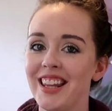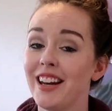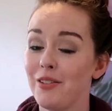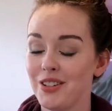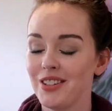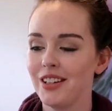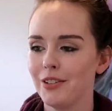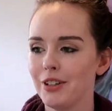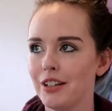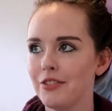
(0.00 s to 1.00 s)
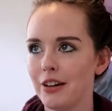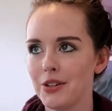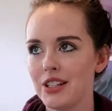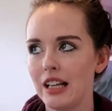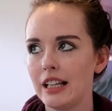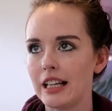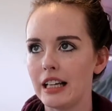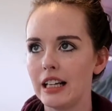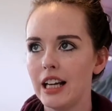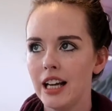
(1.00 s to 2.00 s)
that I was getting rid of. I was selling
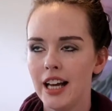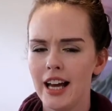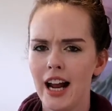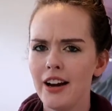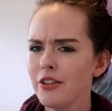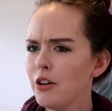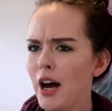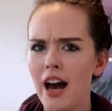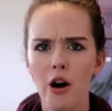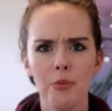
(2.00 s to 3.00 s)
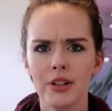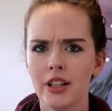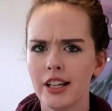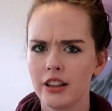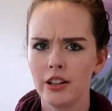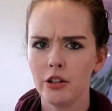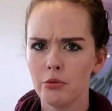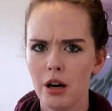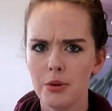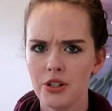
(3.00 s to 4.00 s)
it, and I don't know how, but the little
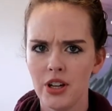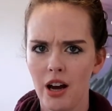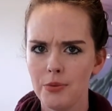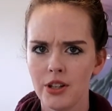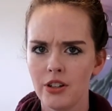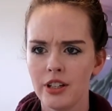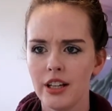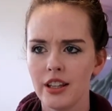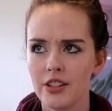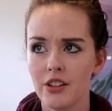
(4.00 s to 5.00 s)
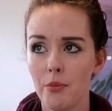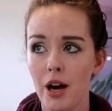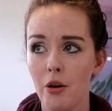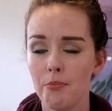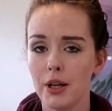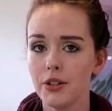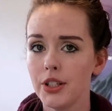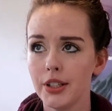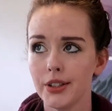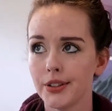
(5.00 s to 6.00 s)
rubber stops underneath it somehow
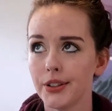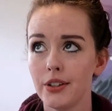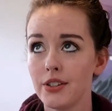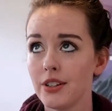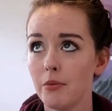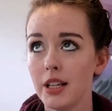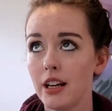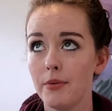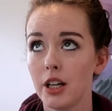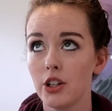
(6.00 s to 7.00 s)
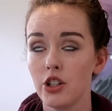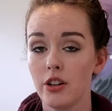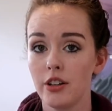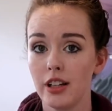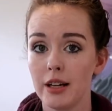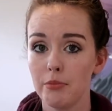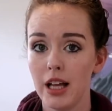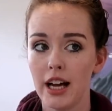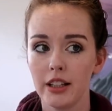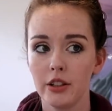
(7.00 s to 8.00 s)
melted or something. I'm not sure. They're like
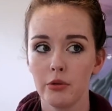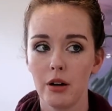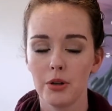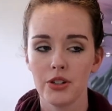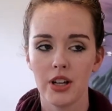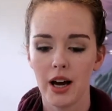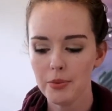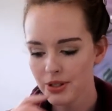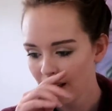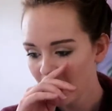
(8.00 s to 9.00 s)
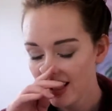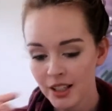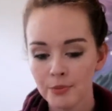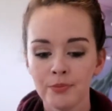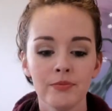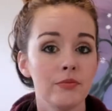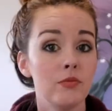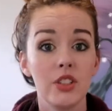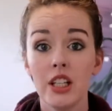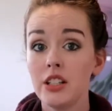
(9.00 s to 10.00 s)
black little rubber stops.
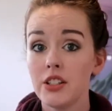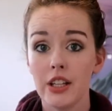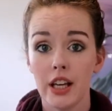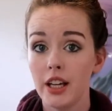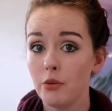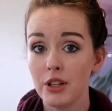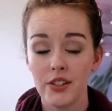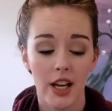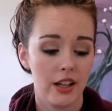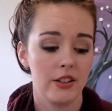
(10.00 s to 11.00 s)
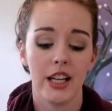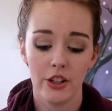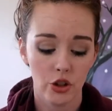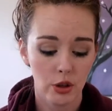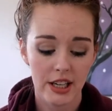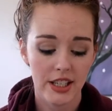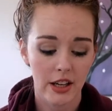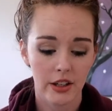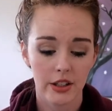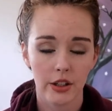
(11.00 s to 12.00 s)
Didn't see it. We set it like straight down on the